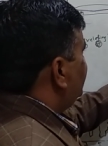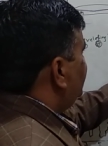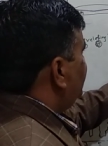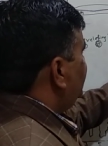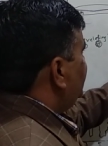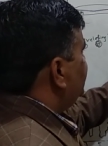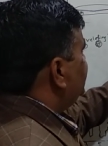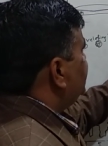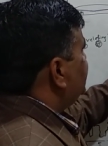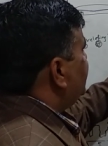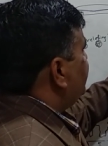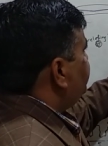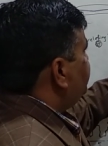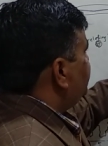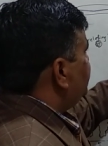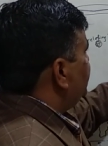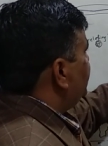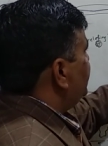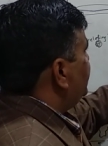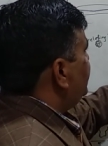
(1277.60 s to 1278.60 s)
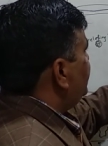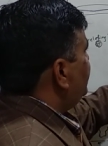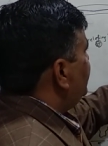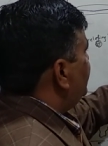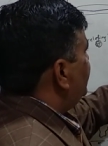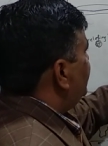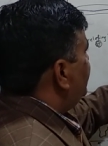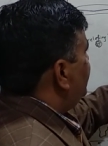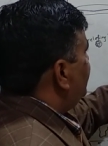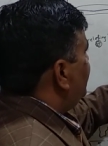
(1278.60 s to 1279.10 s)
is ruptured,
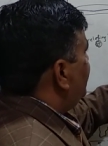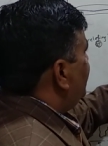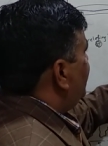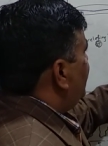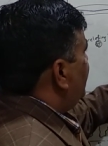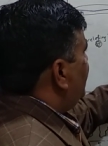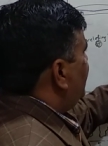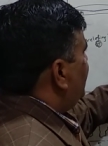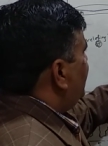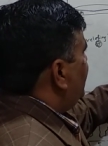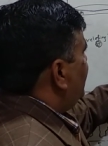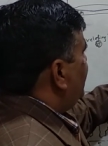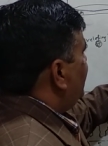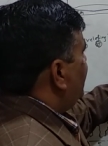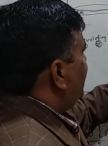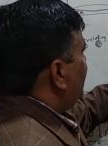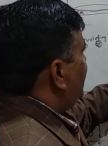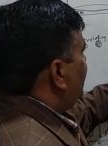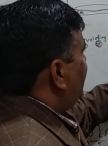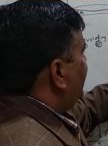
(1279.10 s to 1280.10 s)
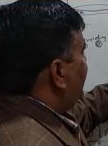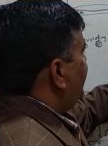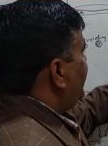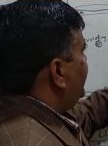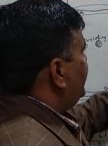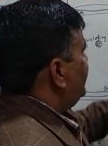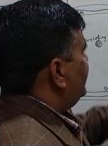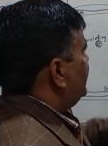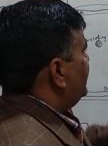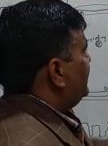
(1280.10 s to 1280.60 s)

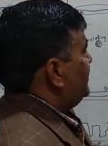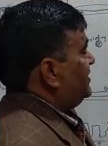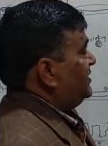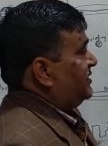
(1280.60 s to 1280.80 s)
and